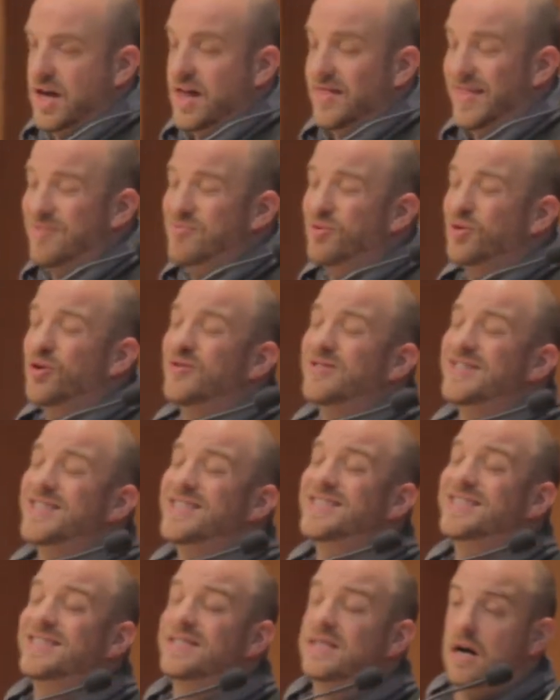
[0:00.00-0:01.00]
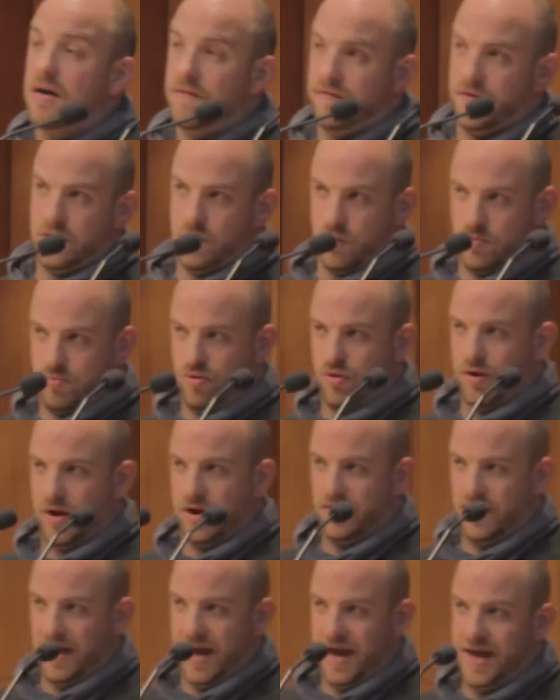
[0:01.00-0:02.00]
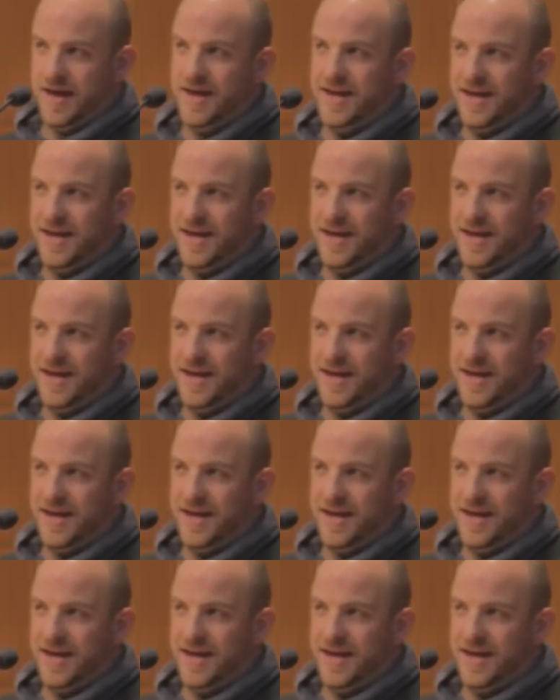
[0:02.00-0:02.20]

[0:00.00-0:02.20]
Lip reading: They will not discover your product there.